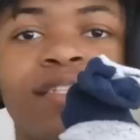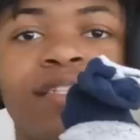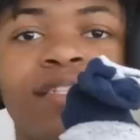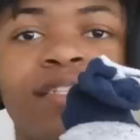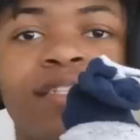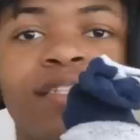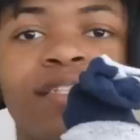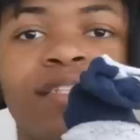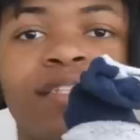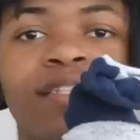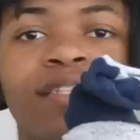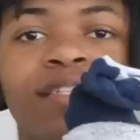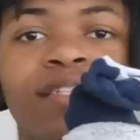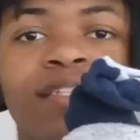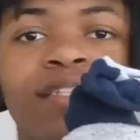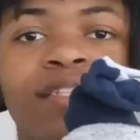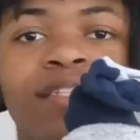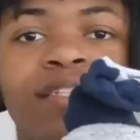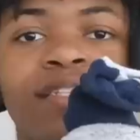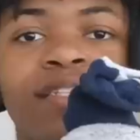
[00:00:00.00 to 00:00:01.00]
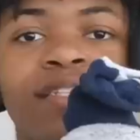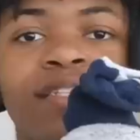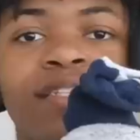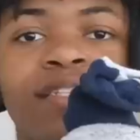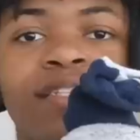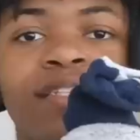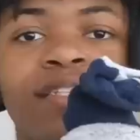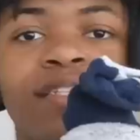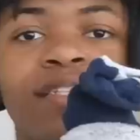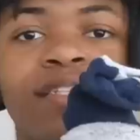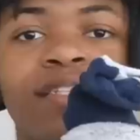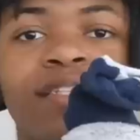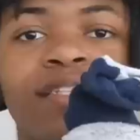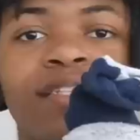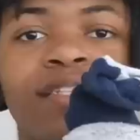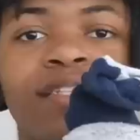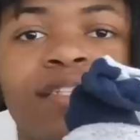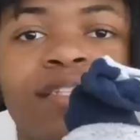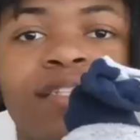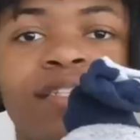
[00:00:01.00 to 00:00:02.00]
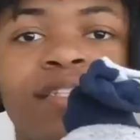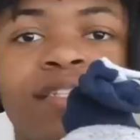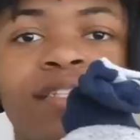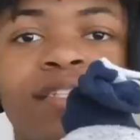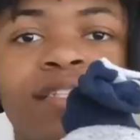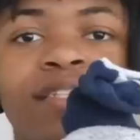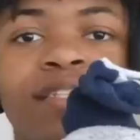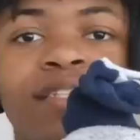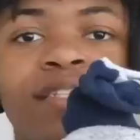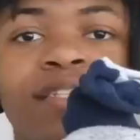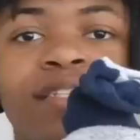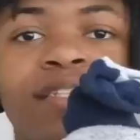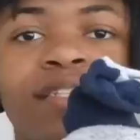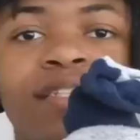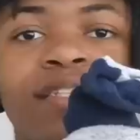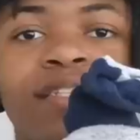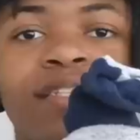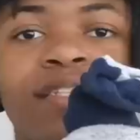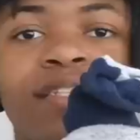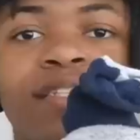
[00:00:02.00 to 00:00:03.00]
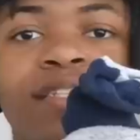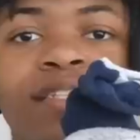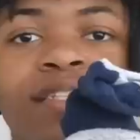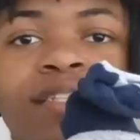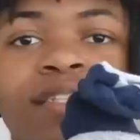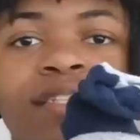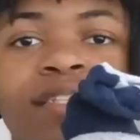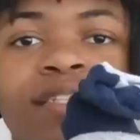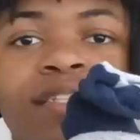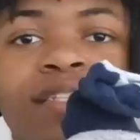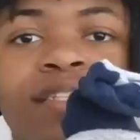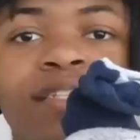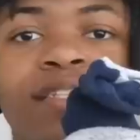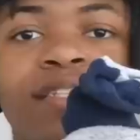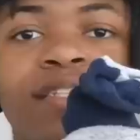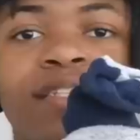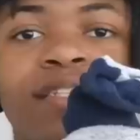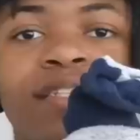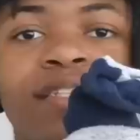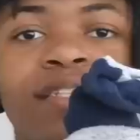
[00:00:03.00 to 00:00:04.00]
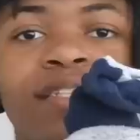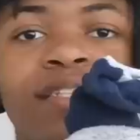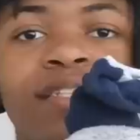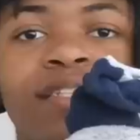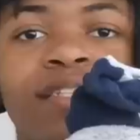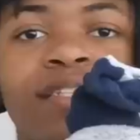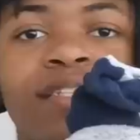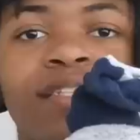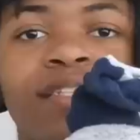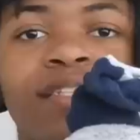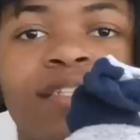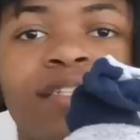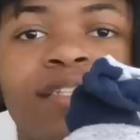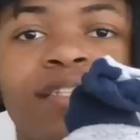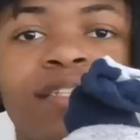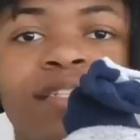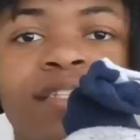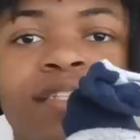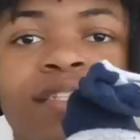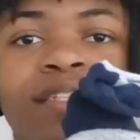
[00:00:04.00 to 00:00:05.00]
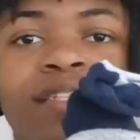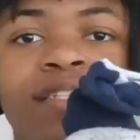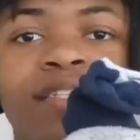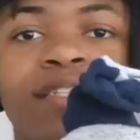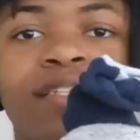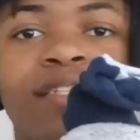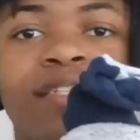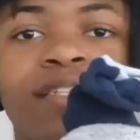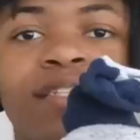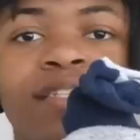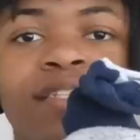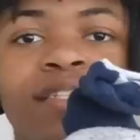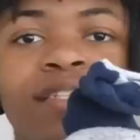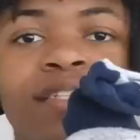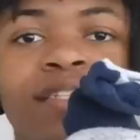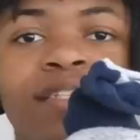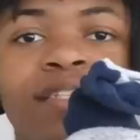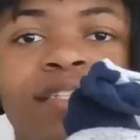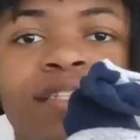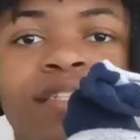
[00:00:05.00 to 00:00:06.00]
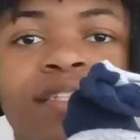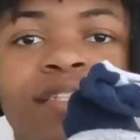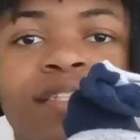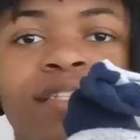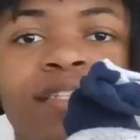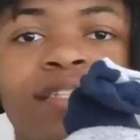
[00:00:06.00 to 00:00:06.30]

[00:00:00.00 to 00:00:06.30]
(not speaking)